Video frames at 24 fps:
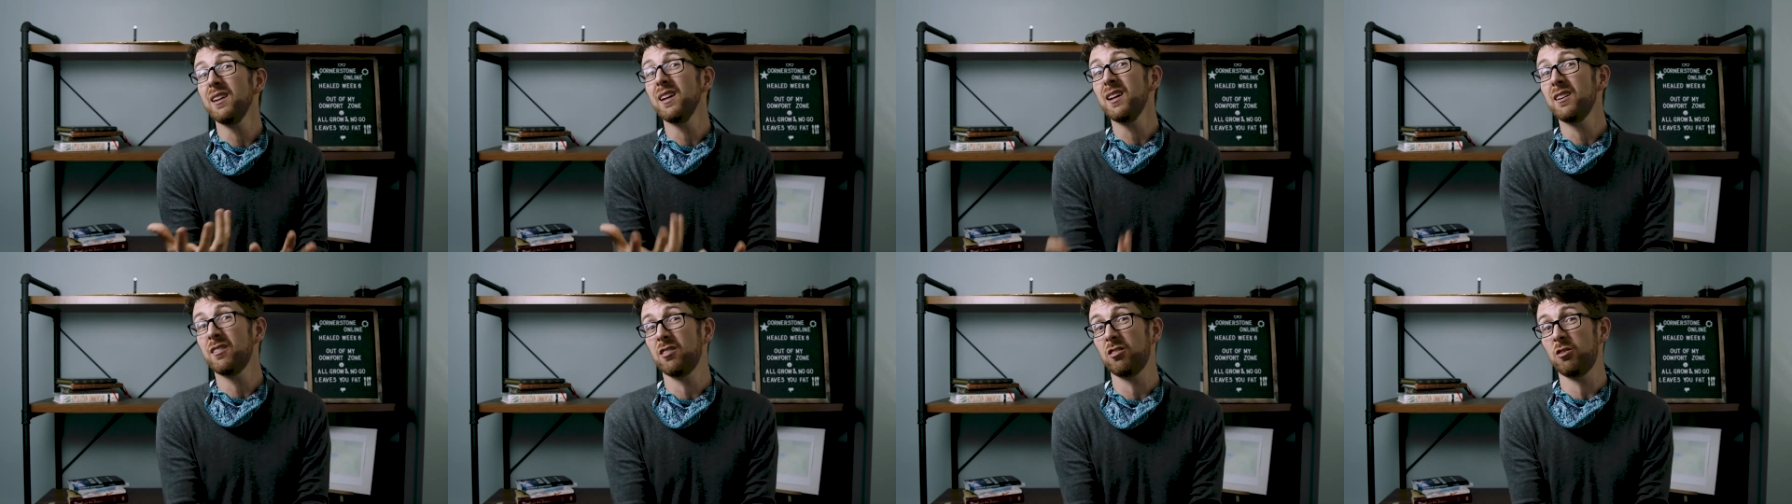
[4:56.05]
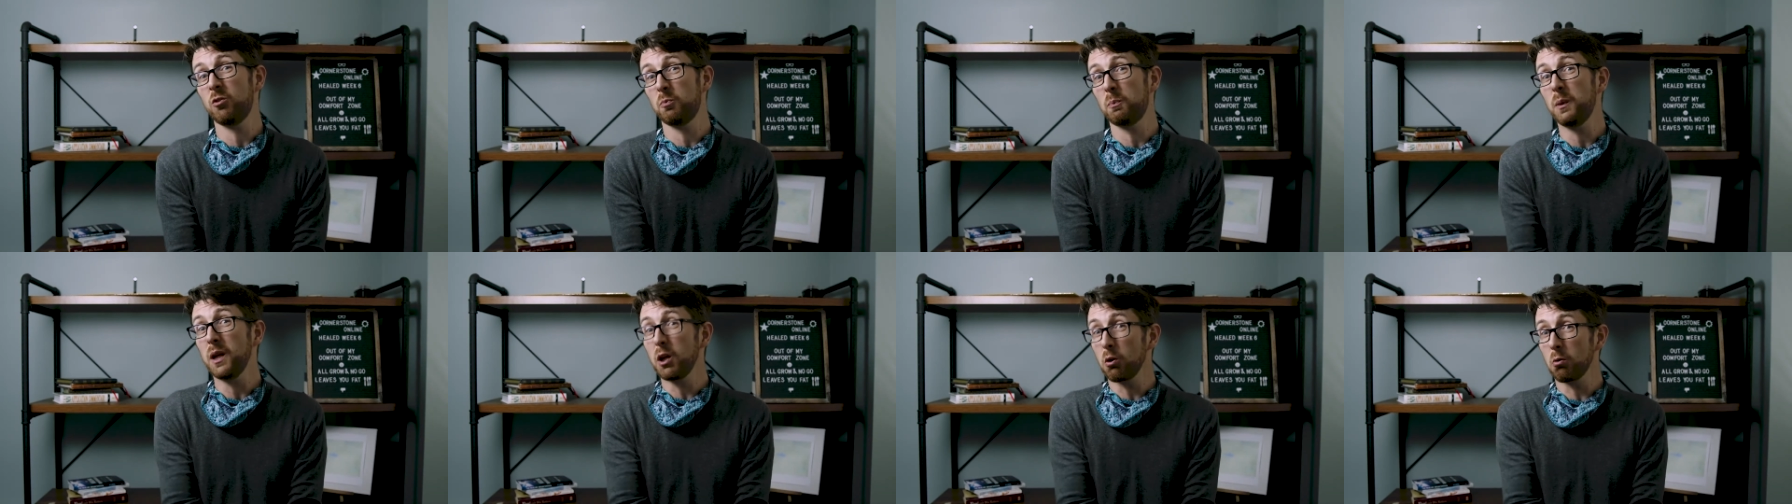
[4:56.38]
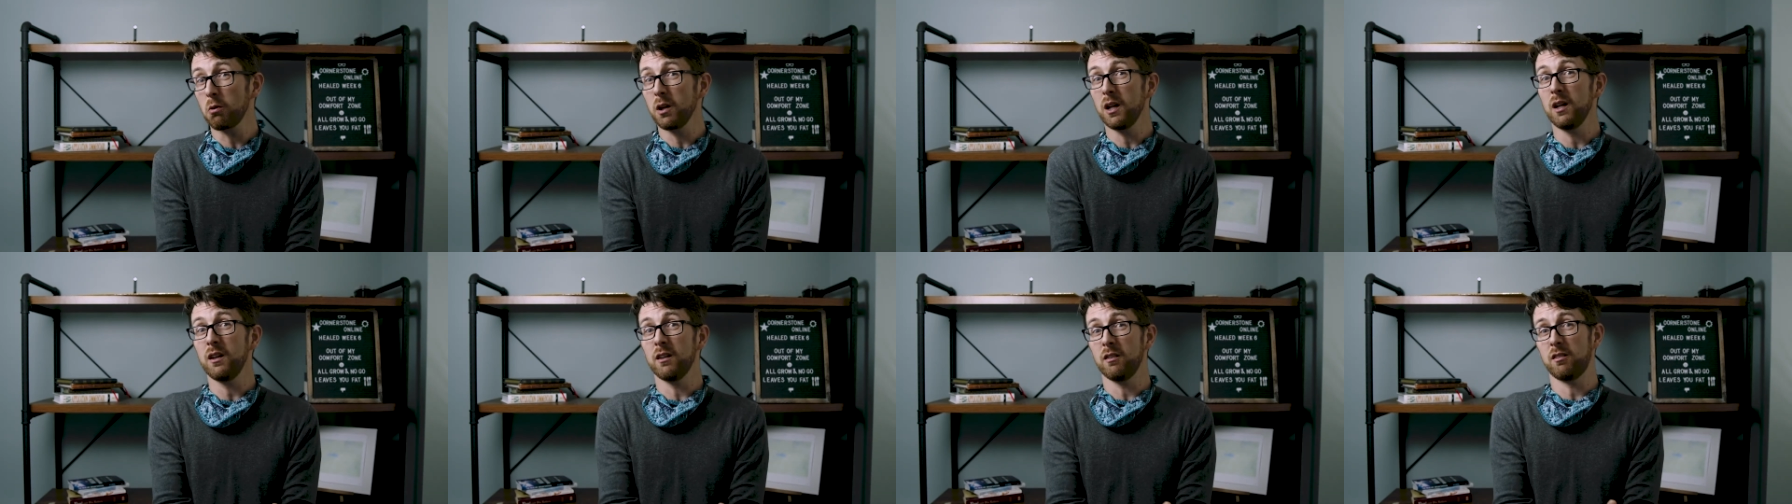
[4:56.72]

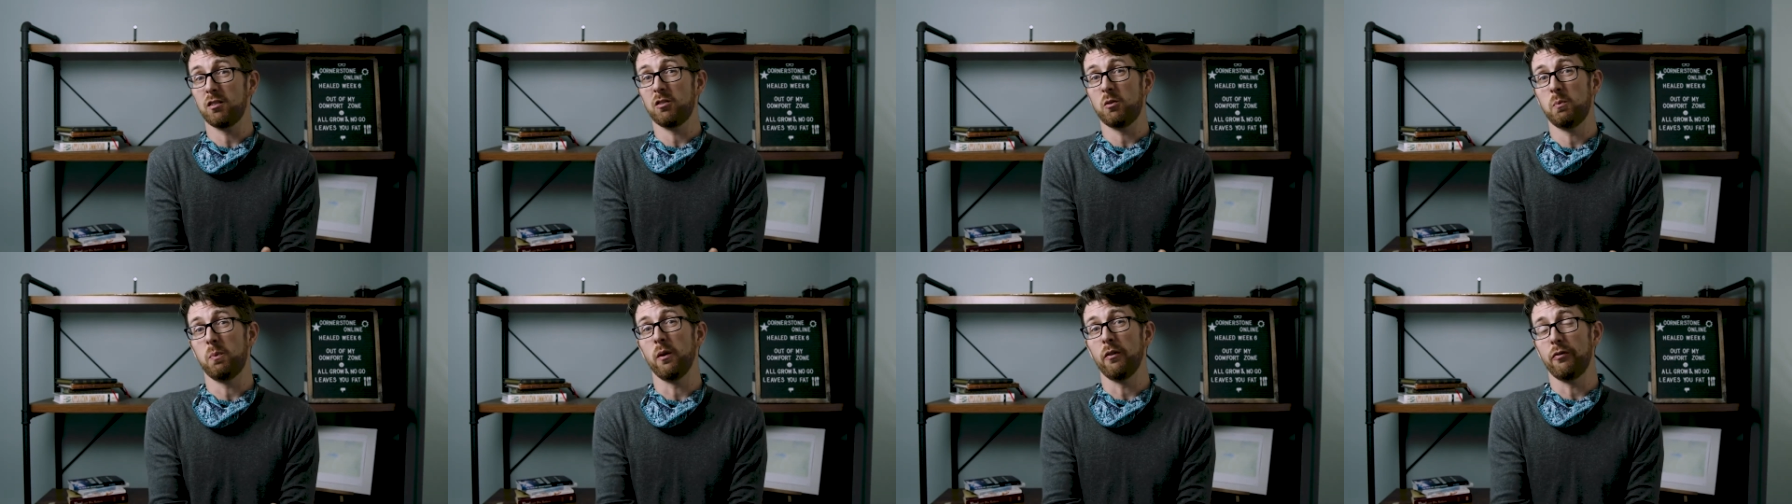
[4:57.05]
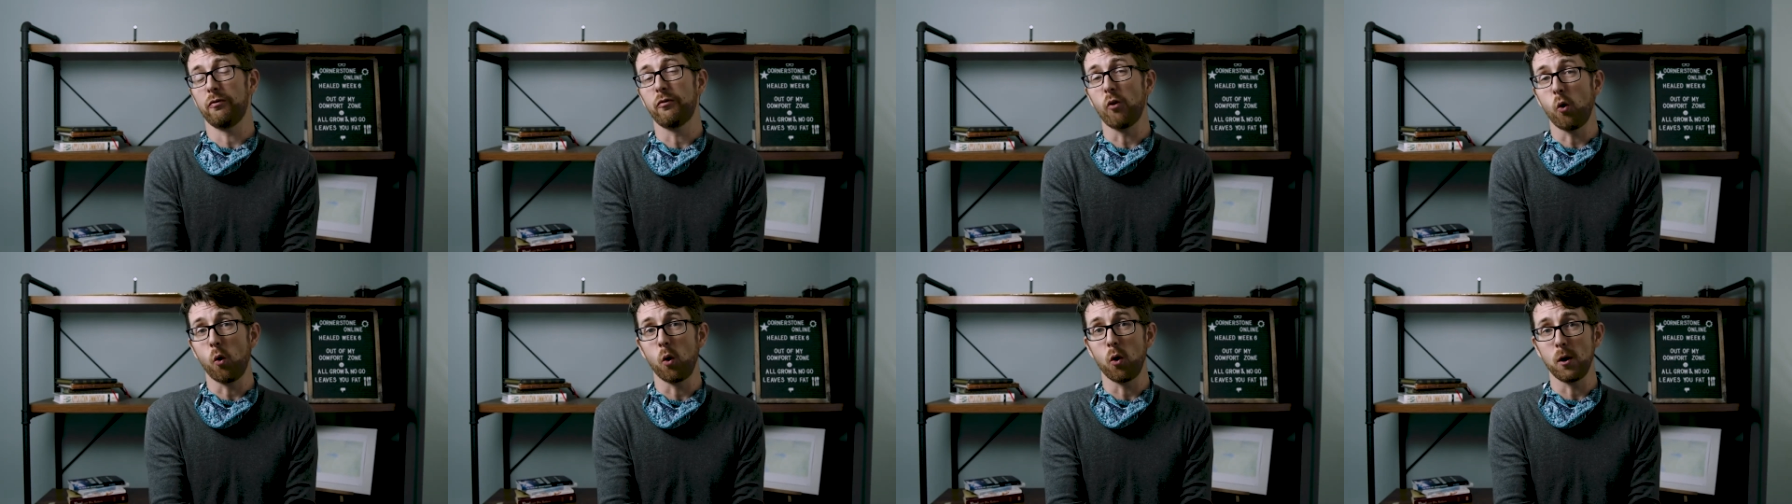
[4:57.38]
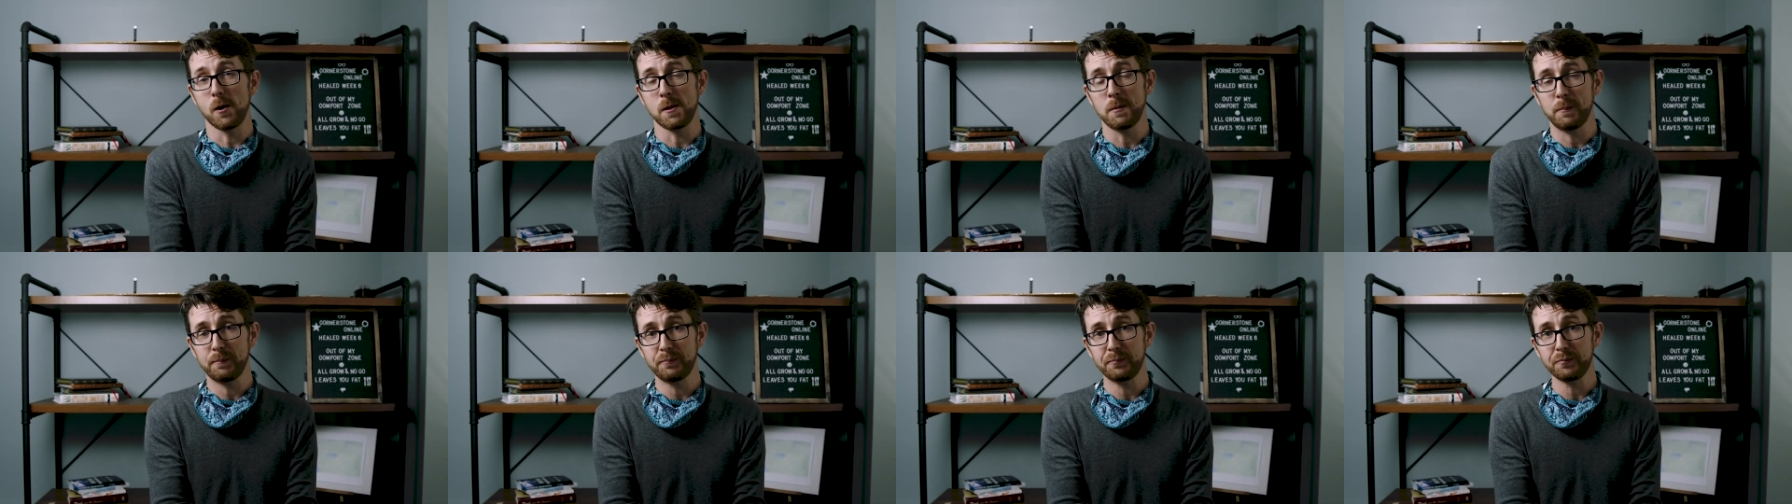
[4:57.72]
experienced
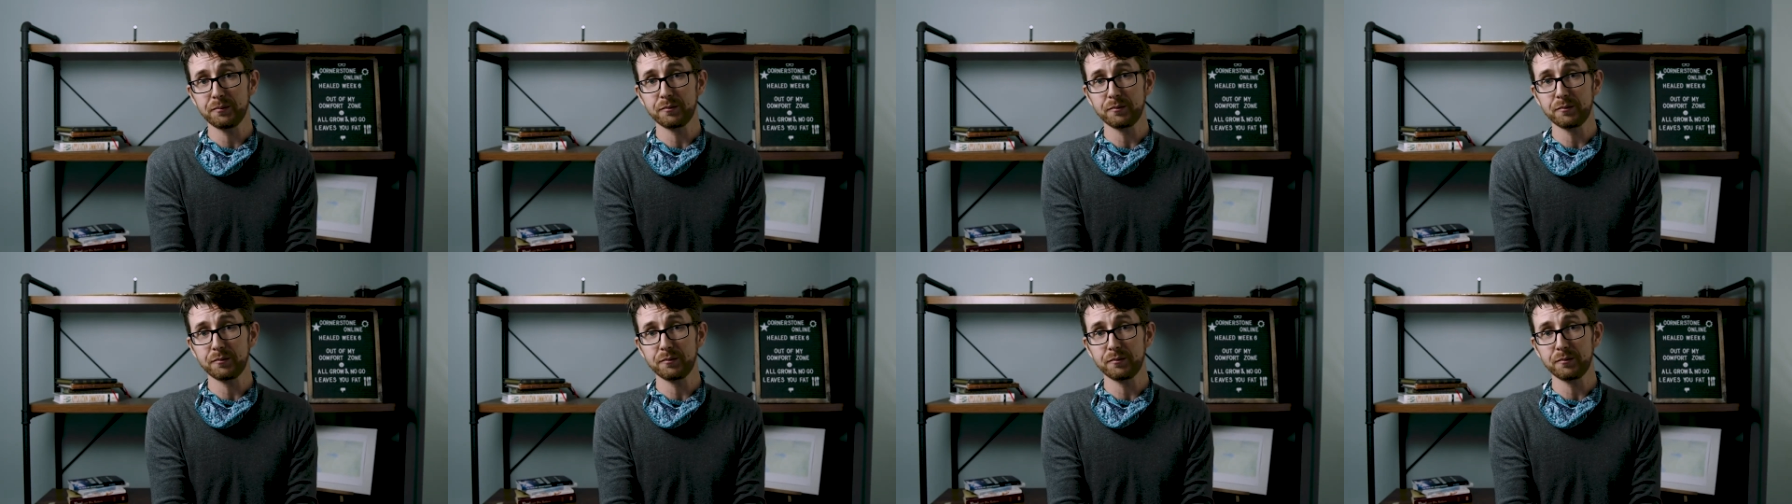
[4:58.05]
before